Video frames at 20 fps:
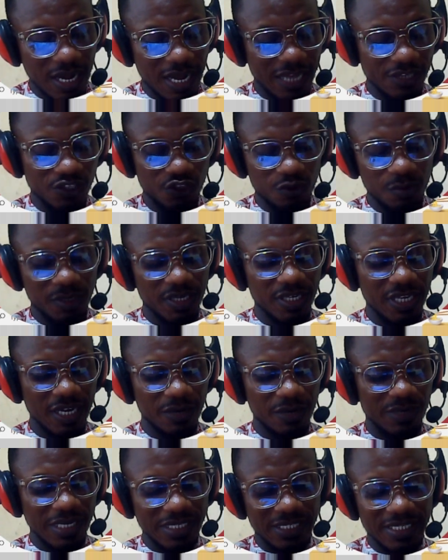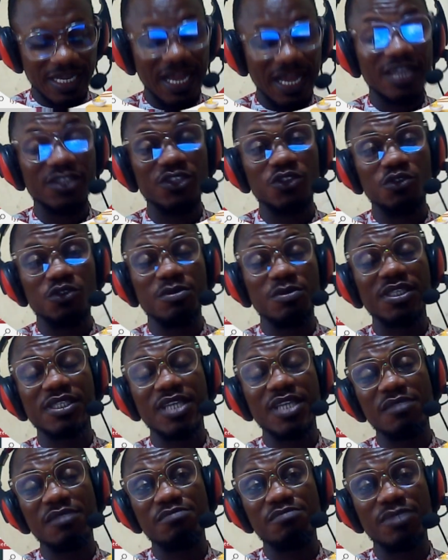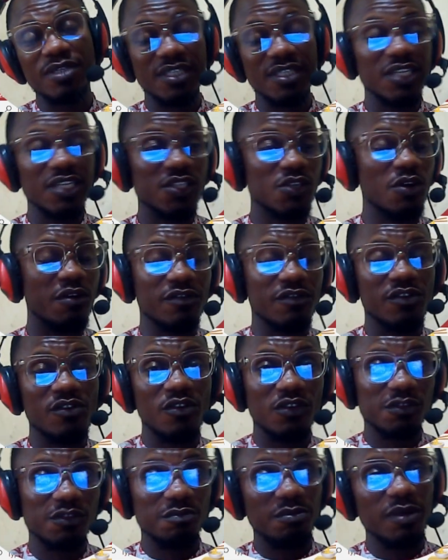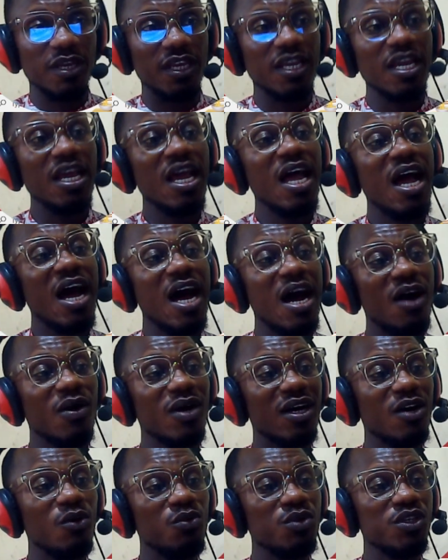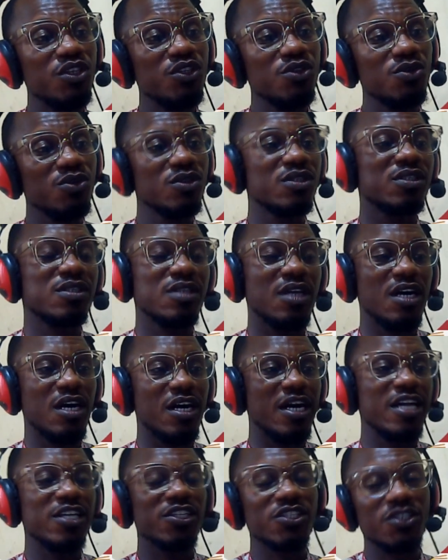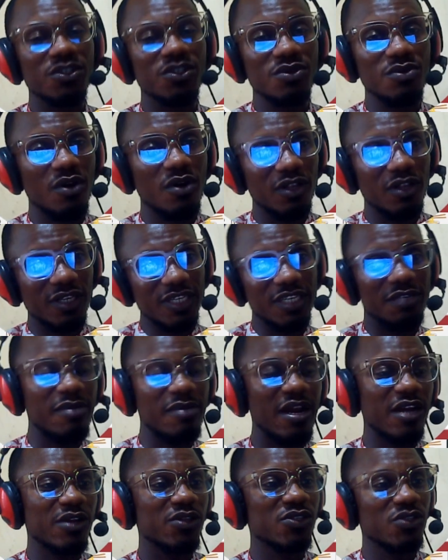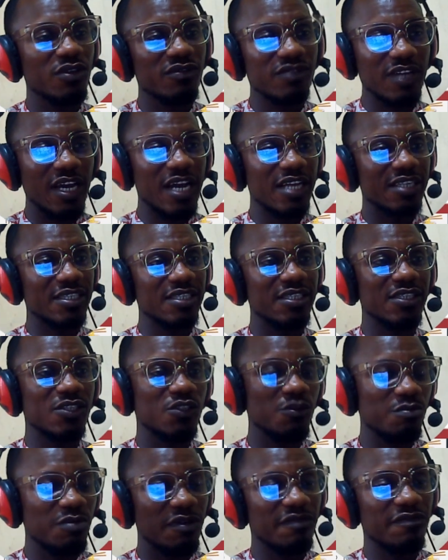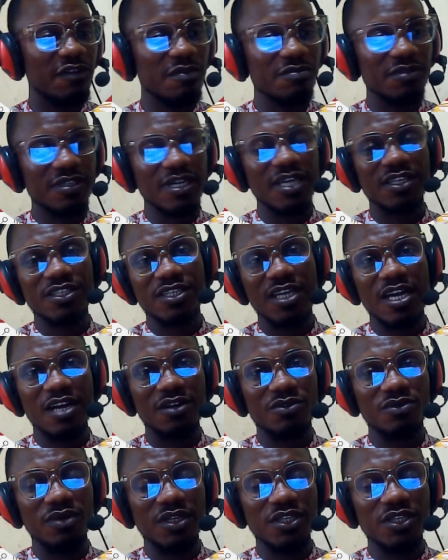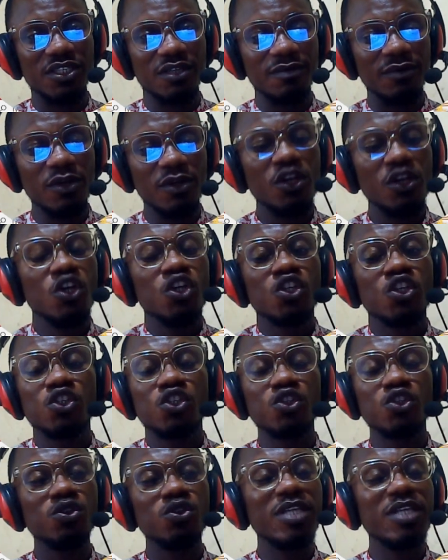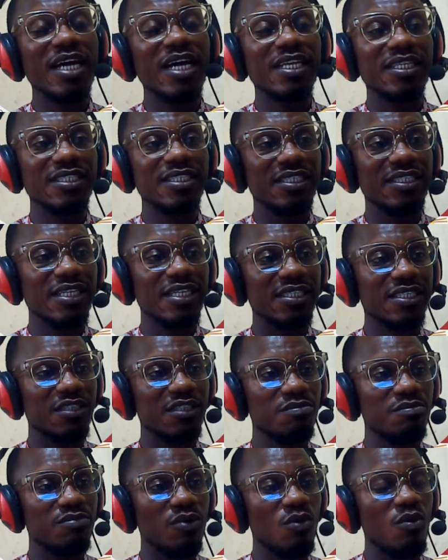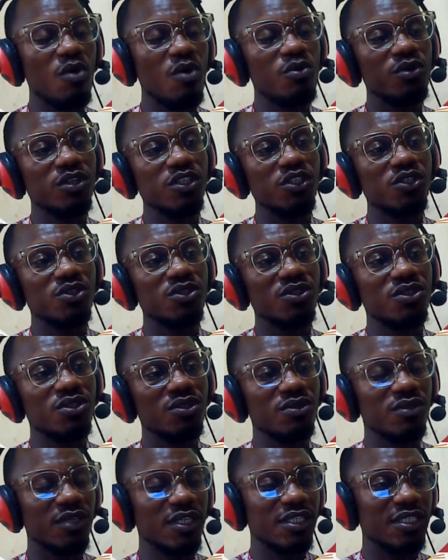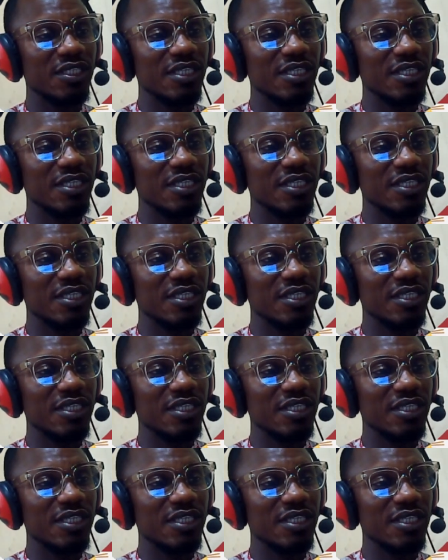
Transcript: assuming the tax to be 10% of gross pay. How can we use SQL in Microsoft Access to perform such calculation? To do that is just simple. What we need to do is